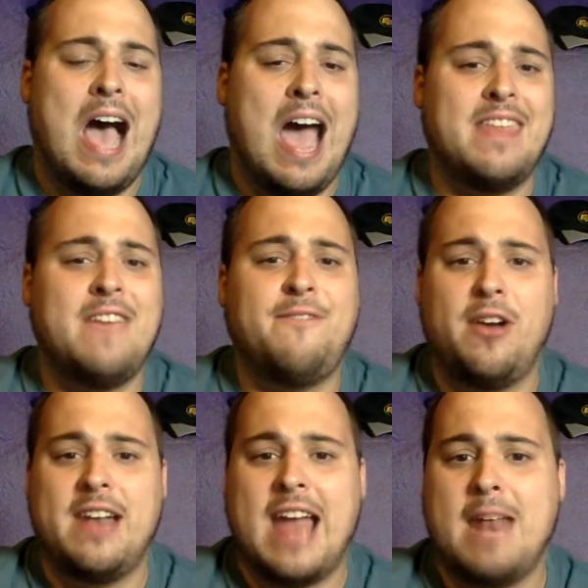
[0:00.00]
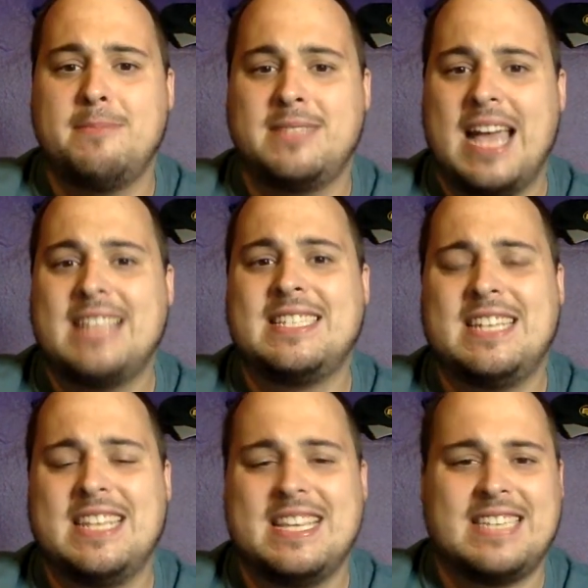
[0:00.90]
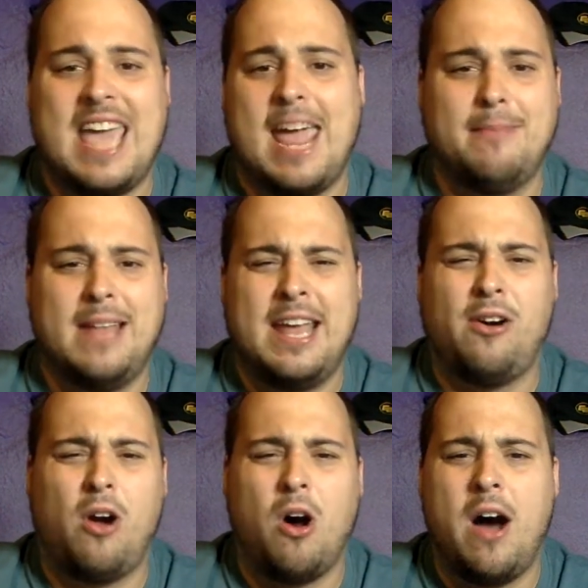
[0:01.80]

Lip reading: I think Vernon Adams gets into this game later